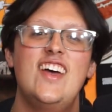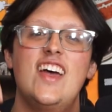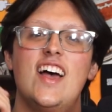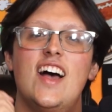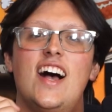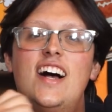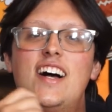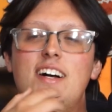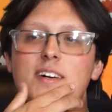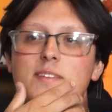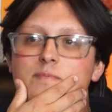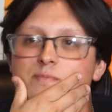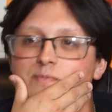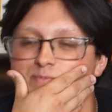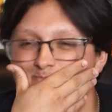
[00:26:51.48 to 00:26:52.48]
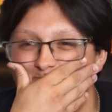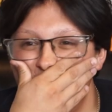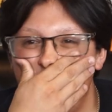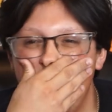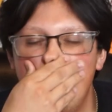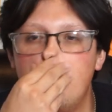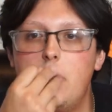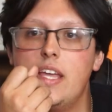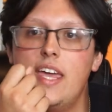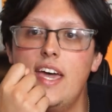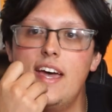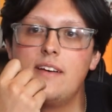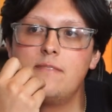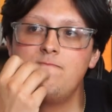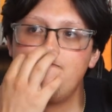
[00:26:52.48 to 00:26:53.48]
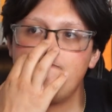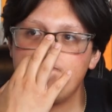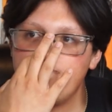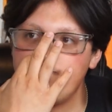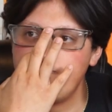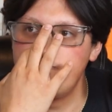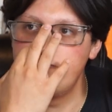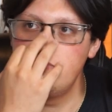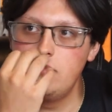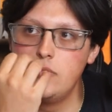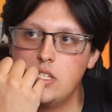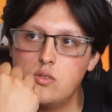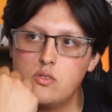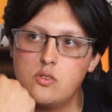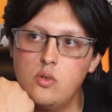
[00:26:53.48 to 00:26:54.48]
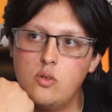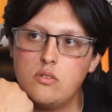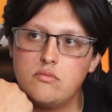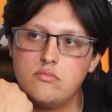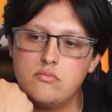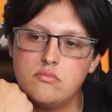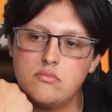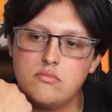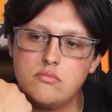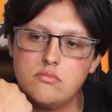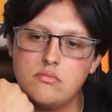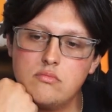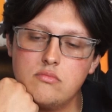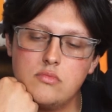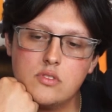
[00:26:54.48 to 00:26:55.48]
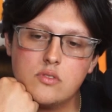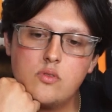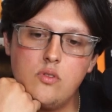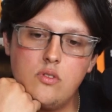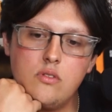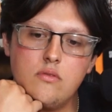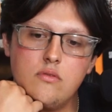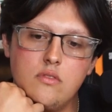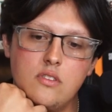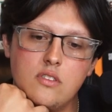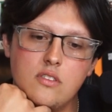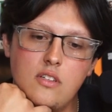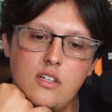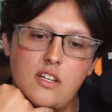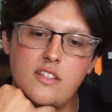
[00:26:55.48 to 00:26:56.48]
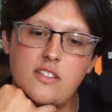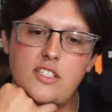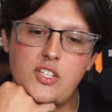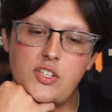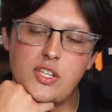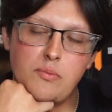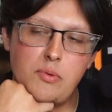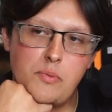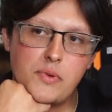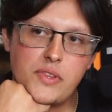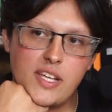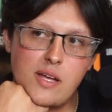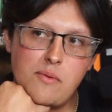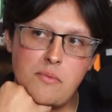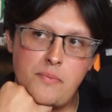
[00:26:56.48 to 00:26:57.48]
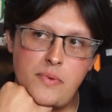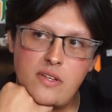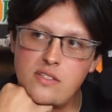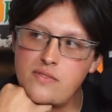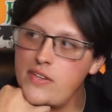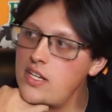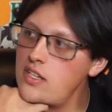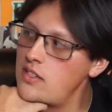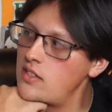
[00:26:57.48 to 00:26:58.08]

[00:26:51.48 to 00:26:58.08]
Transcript: But yeah, it was cool. It was cool. Do you think people think I'm a Bills fan